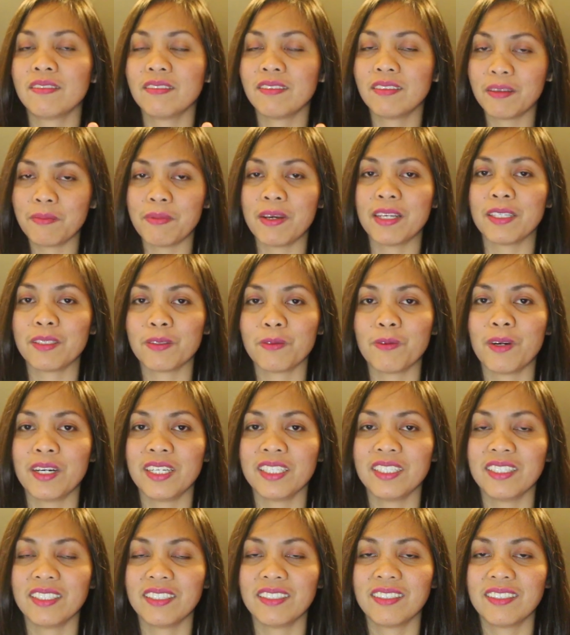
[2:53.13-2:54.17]
the best
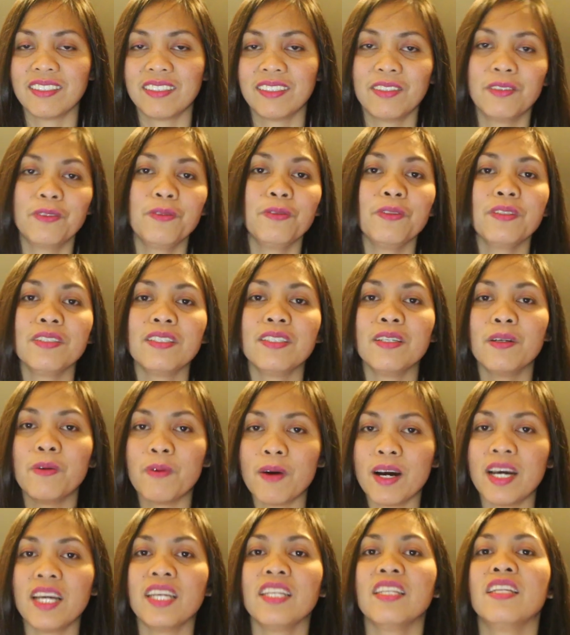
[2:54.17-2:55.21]
one, who's the
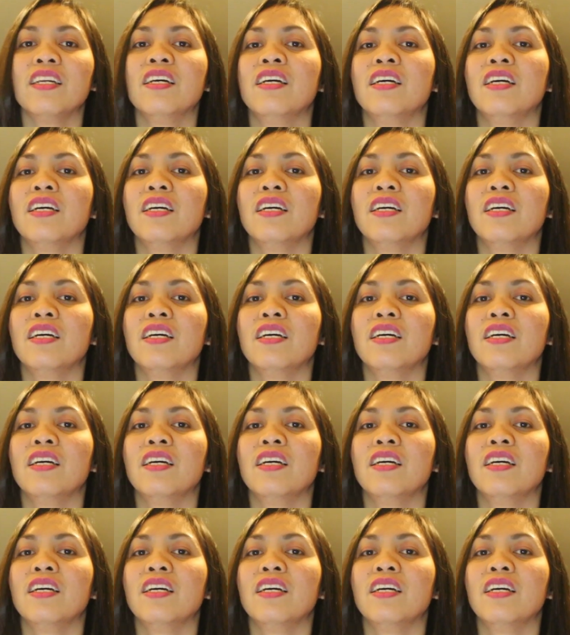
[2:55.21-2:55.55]
one